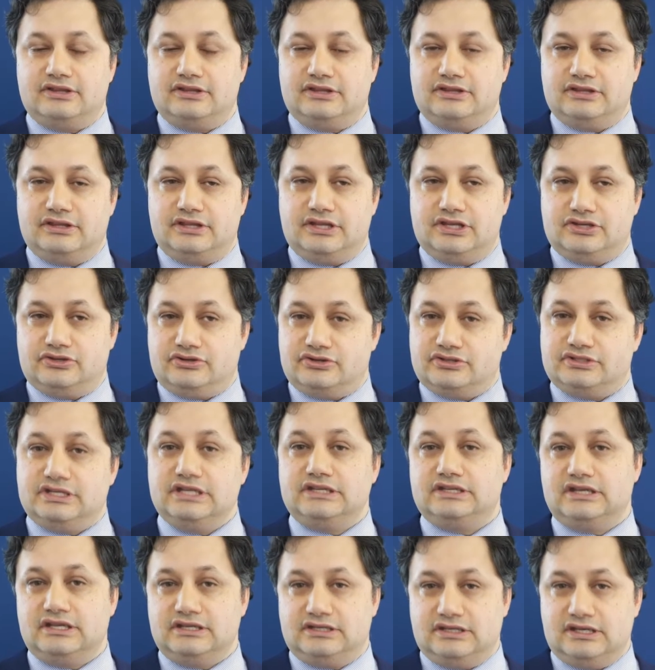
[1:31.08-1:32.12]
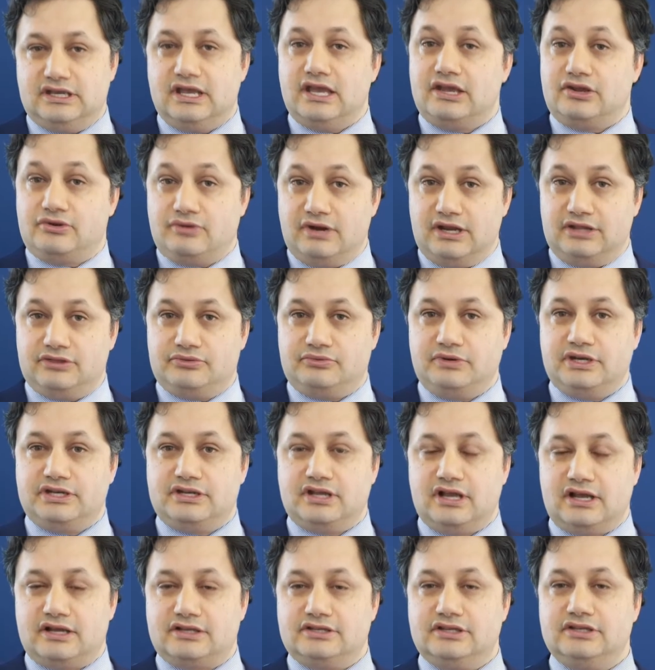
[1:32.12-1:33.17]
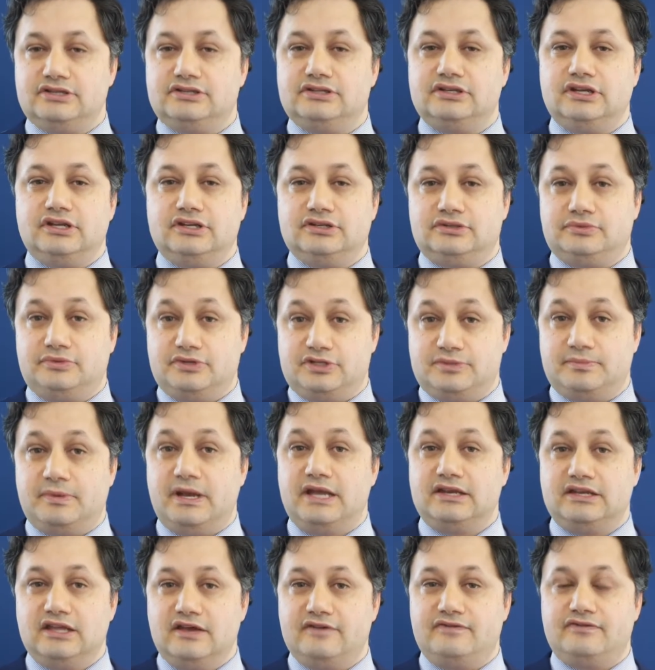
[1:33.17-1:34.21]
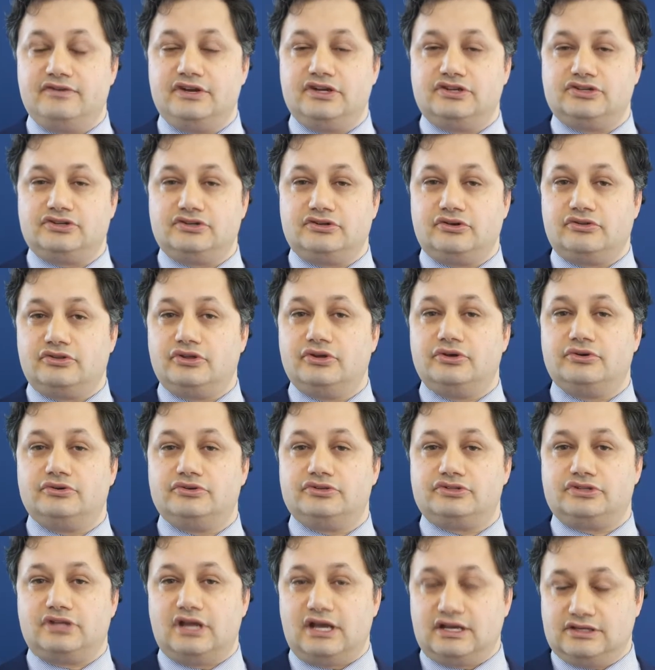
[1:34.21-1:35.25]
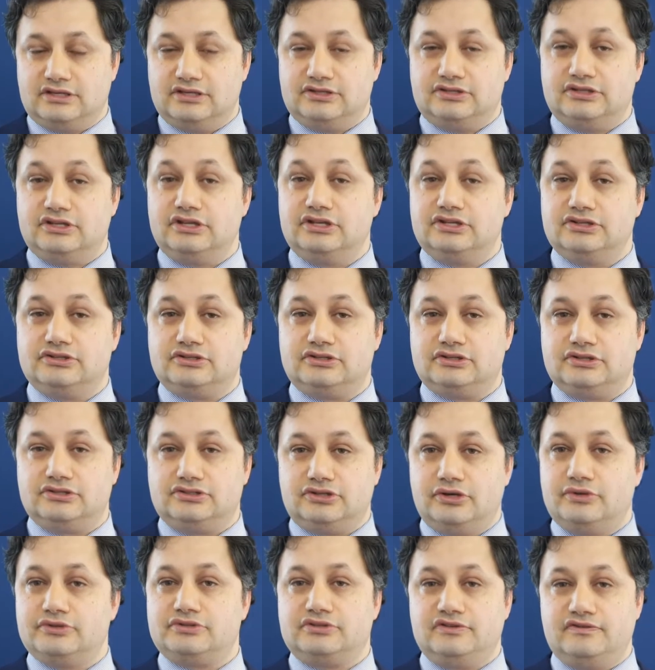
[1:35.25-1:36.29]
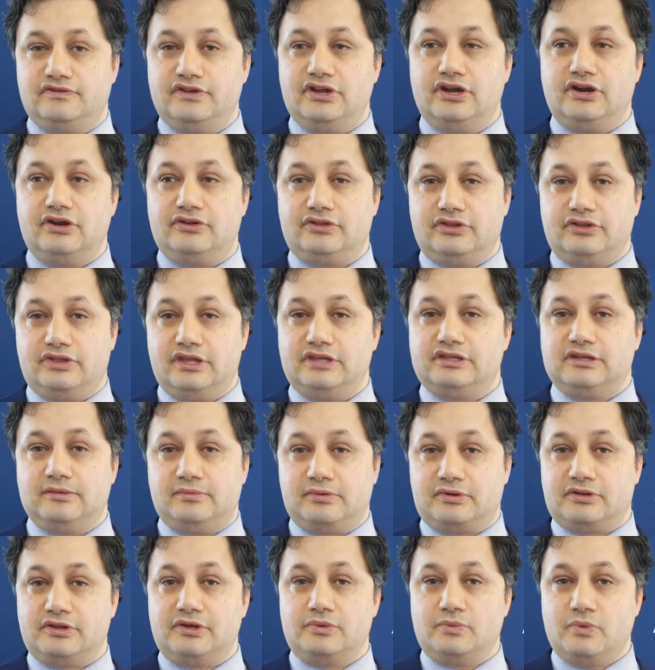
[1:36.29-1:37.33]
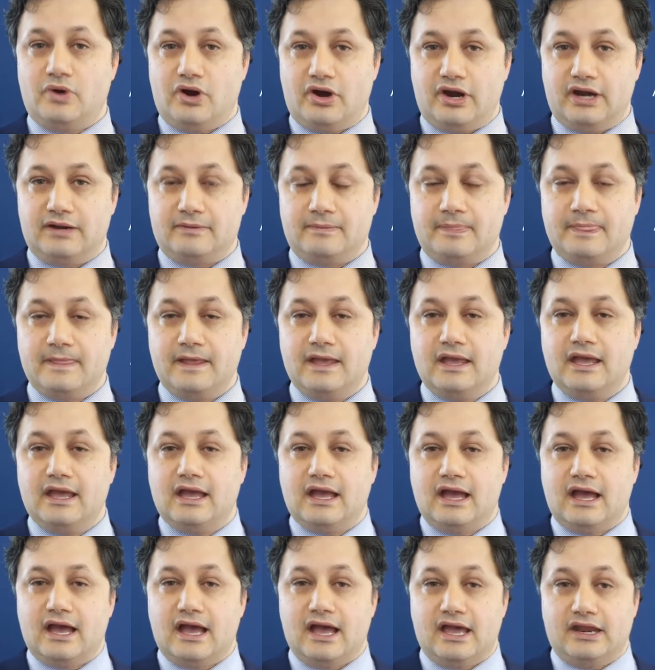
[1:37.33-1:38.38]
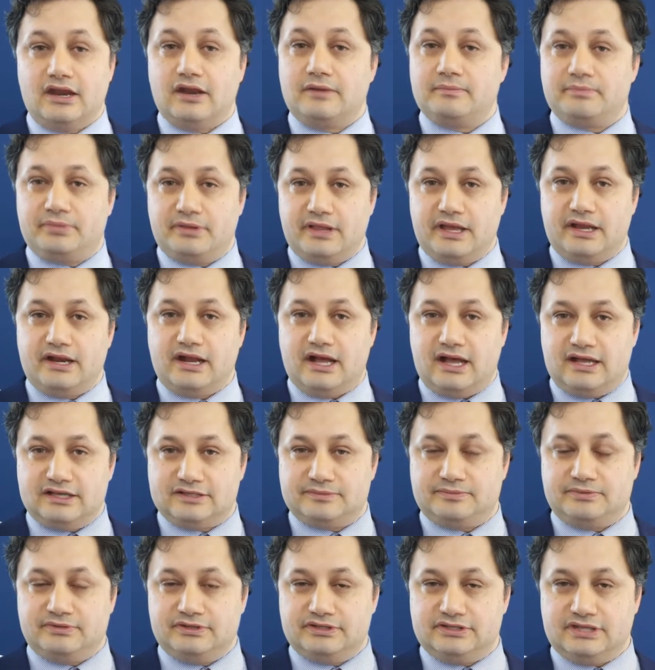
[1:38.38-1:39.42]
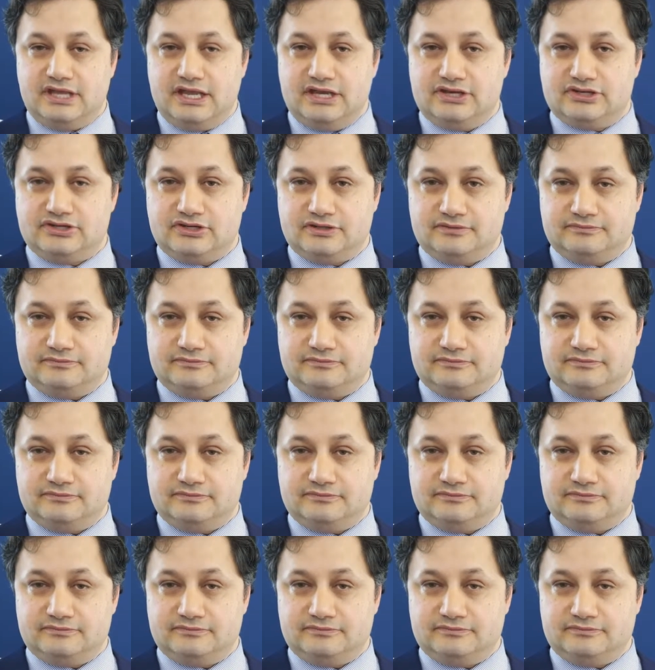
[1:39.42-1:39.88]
These are CTCA grade 3 toxicities, which by definition are those toxicities so severe that they typically warrant an unplanned hospitalization.